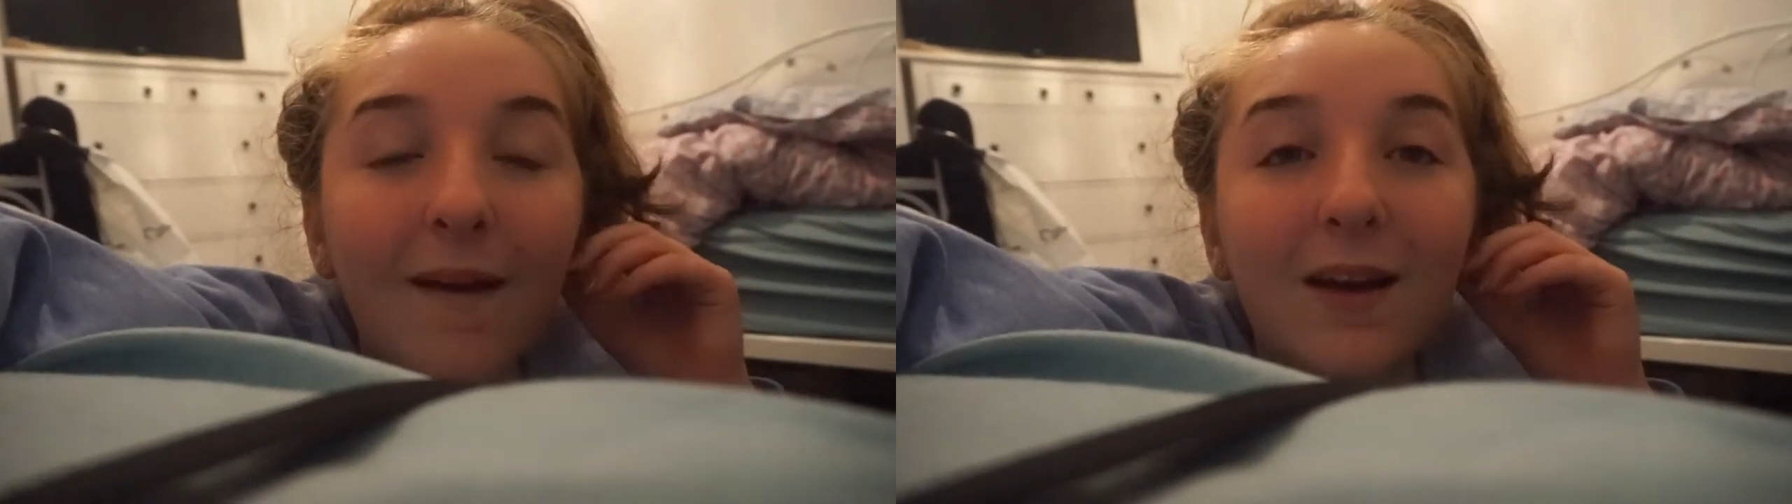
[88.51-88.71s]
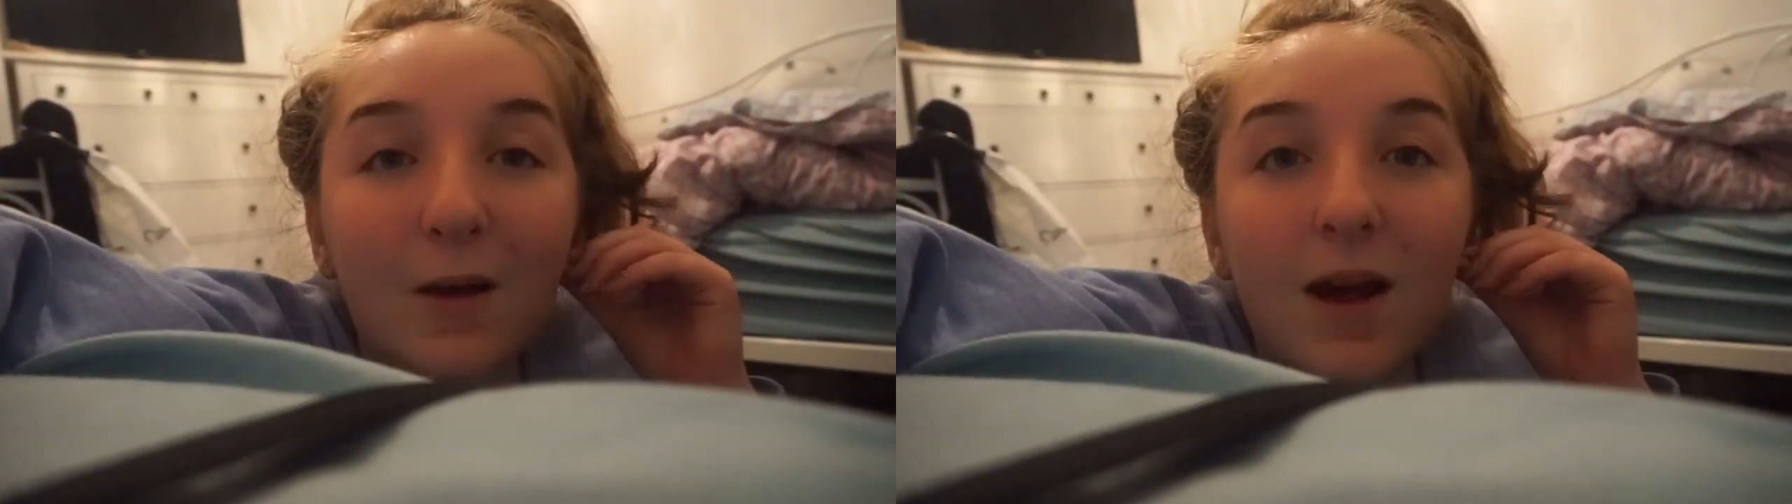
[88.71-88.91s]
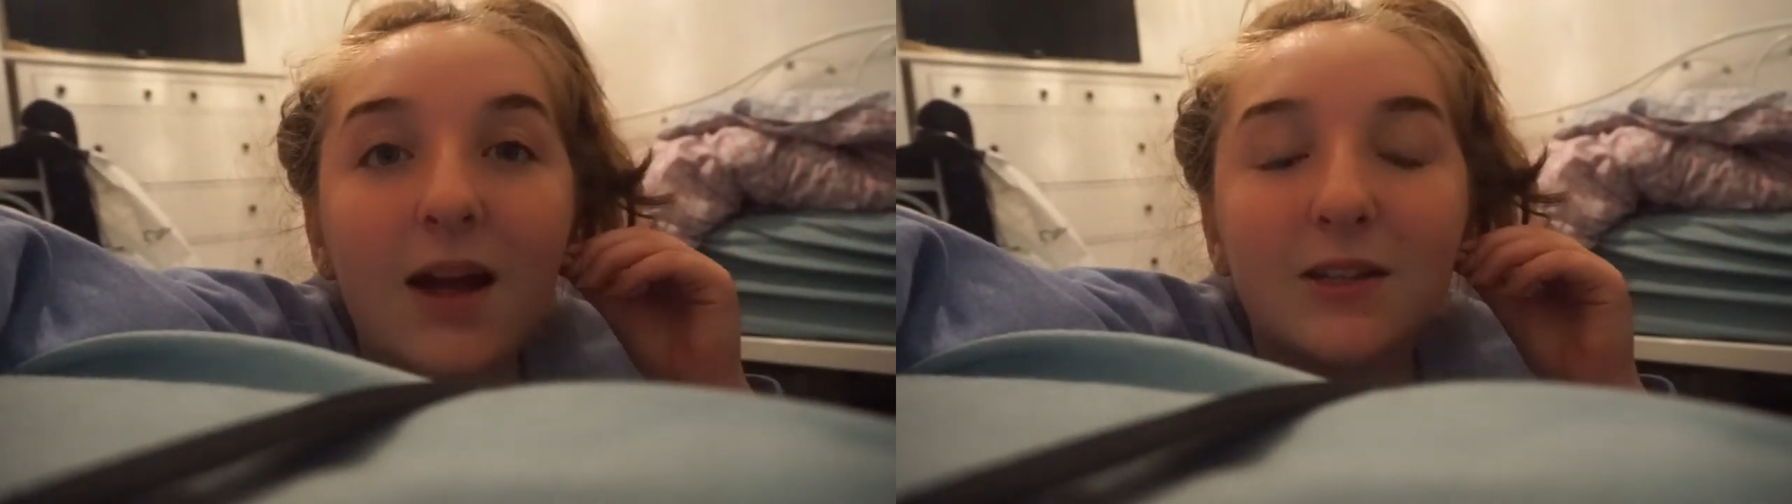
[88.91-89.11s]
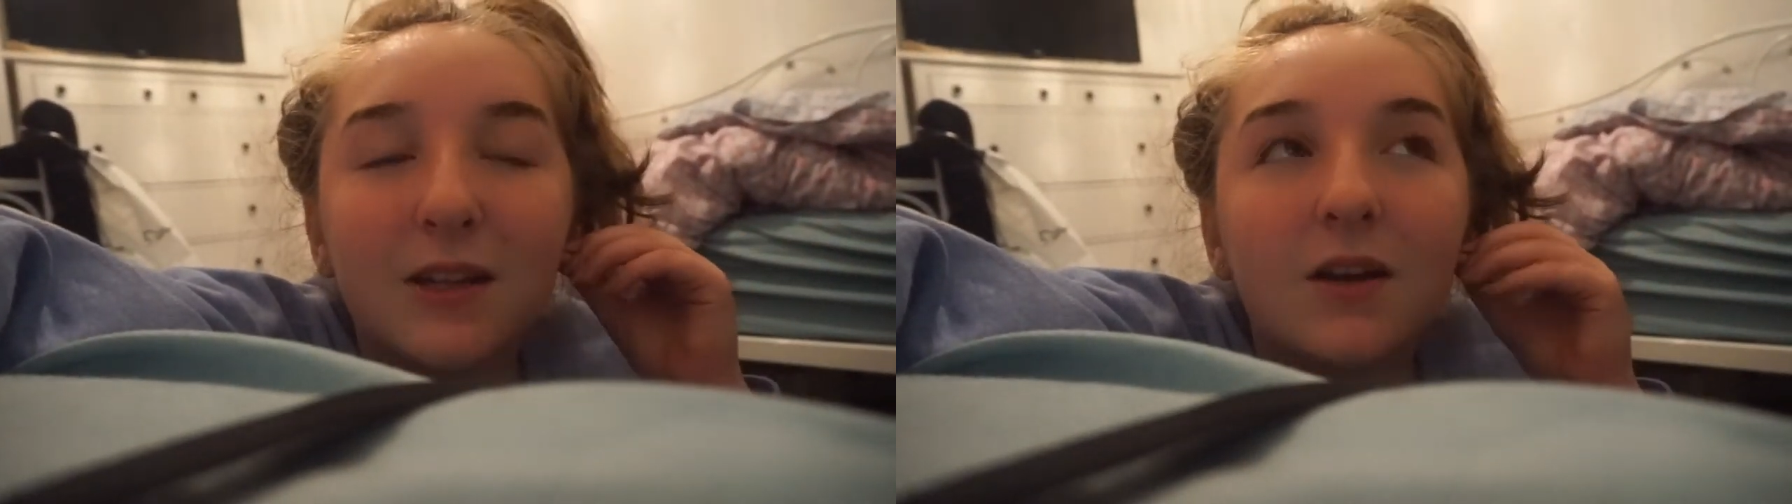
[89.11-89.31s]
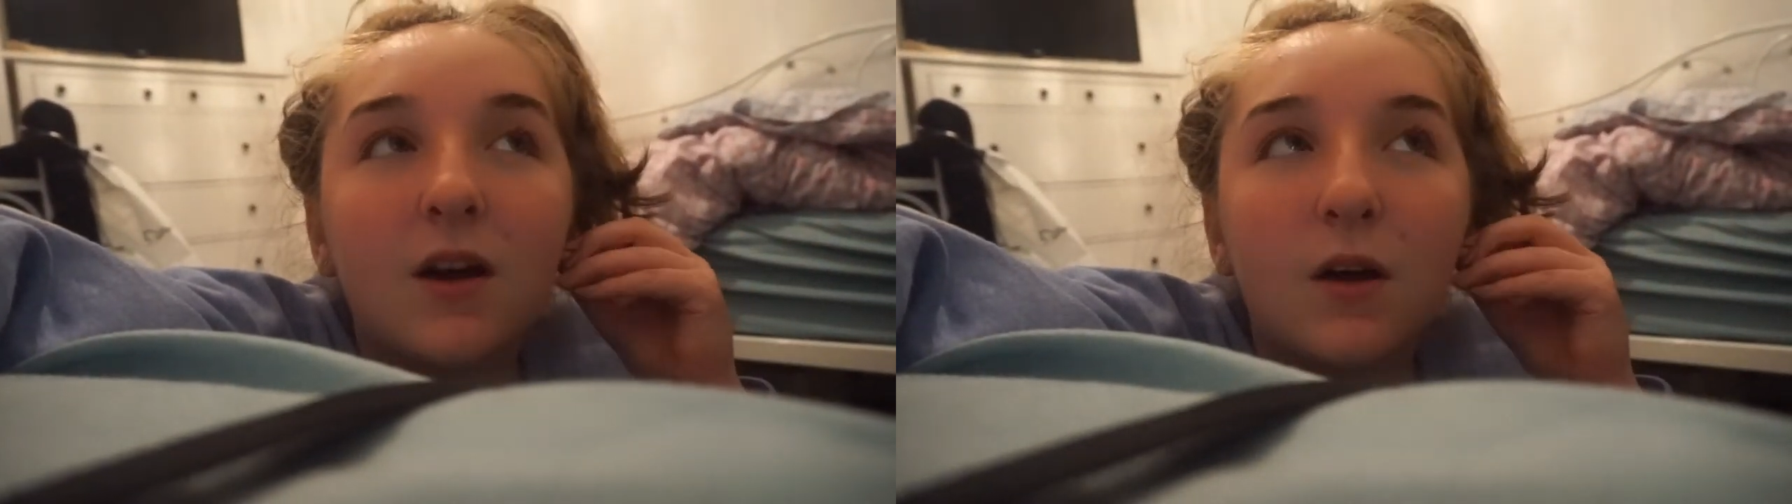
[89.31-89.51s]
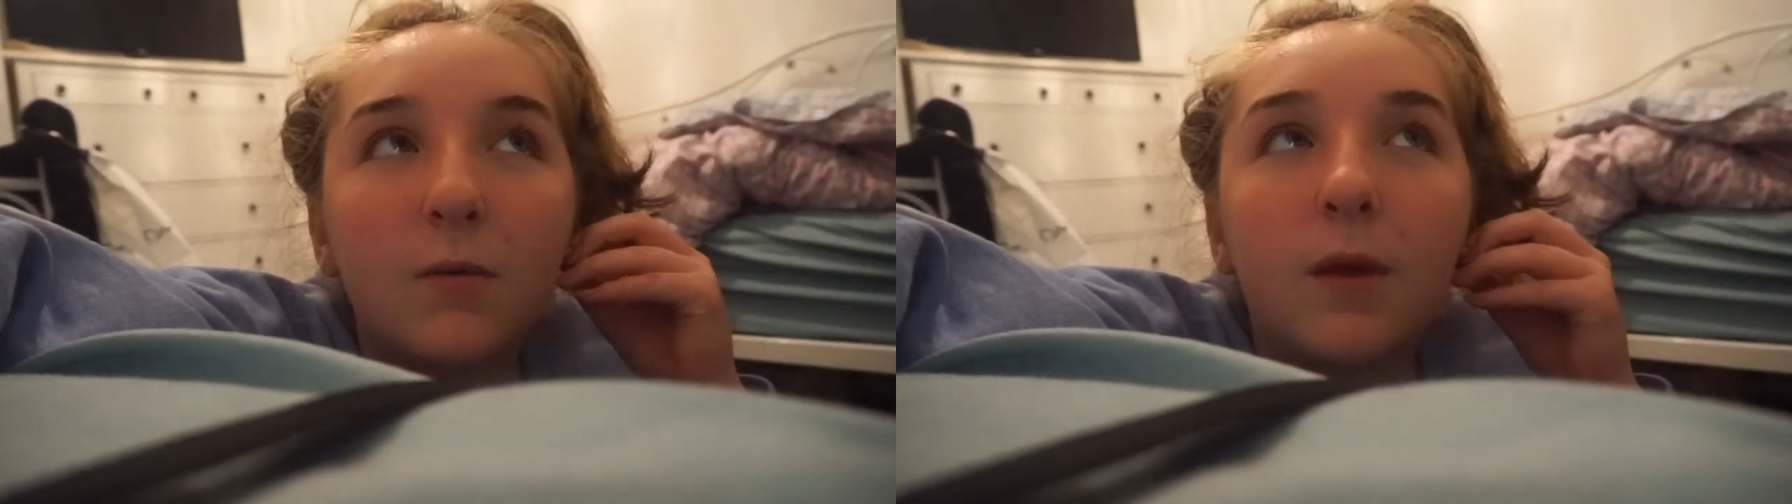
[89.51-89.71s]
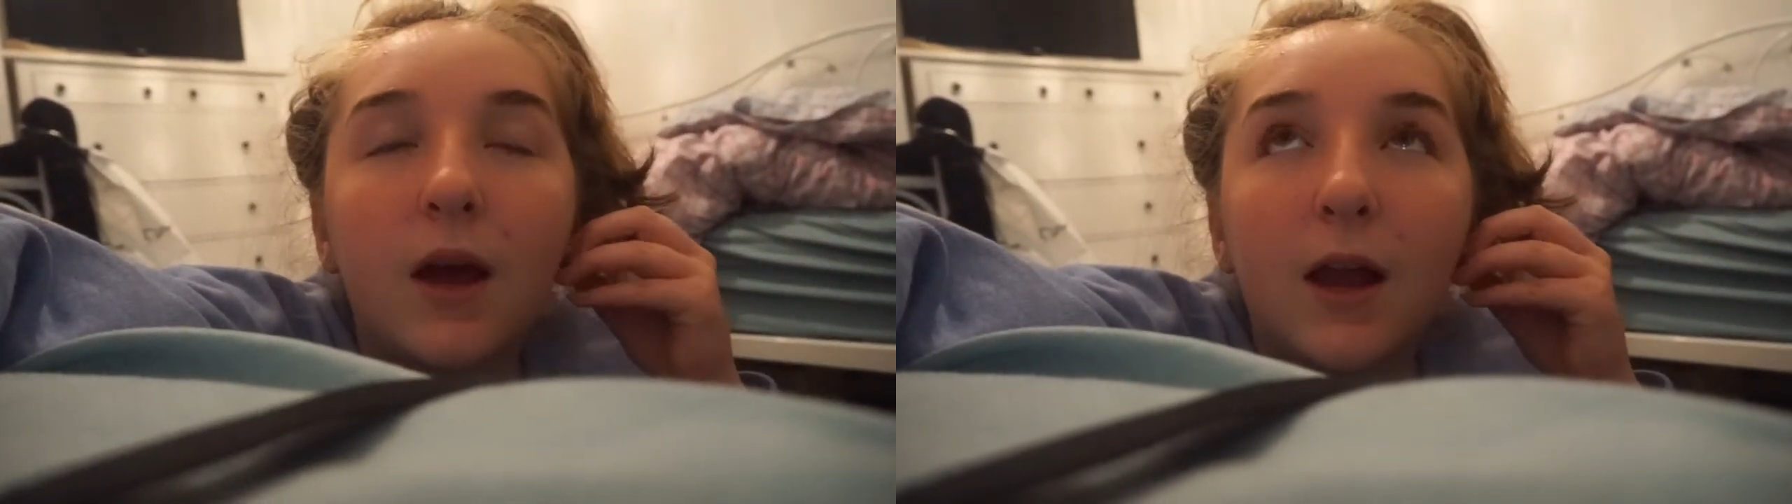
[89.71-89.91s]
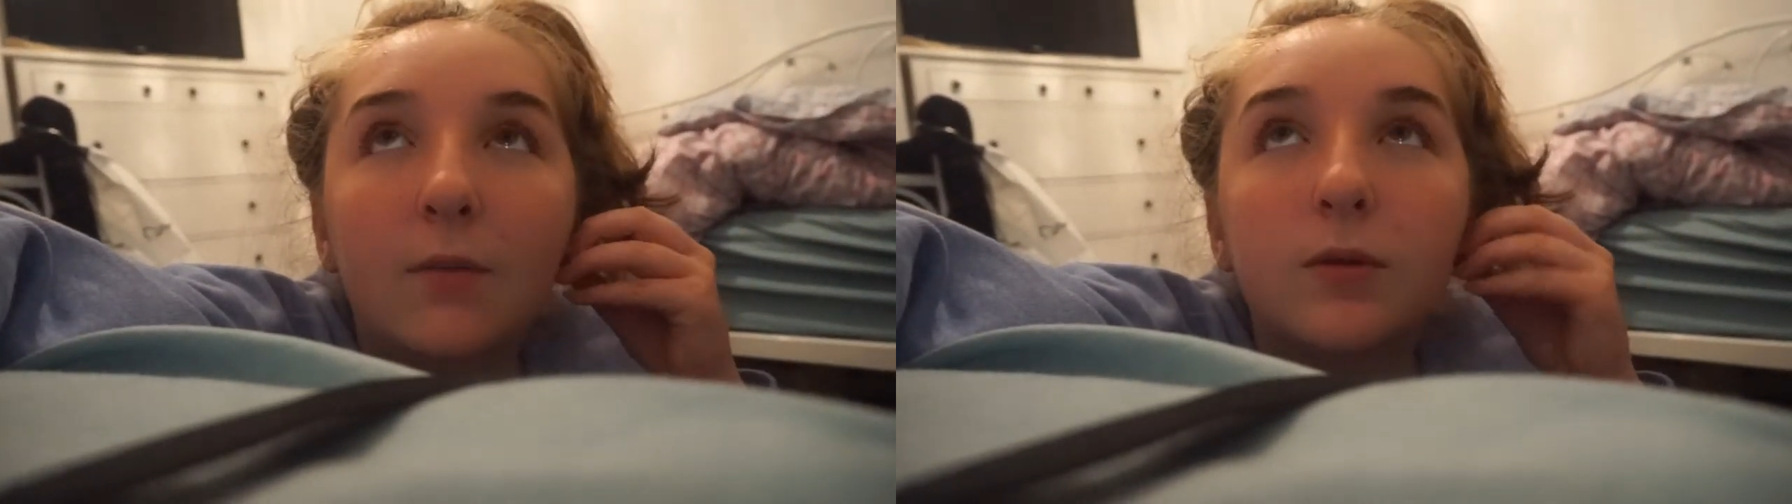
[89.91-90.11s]
I'm actually gonna go and buy a
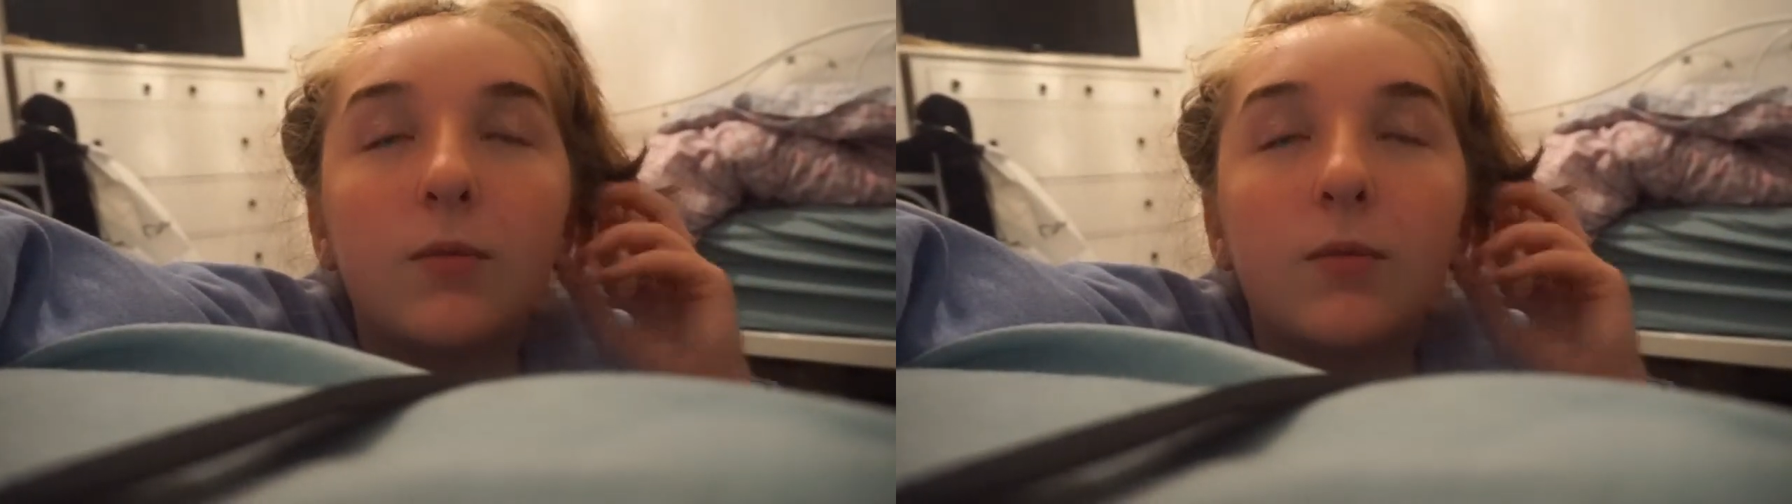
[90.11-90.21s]
laptop.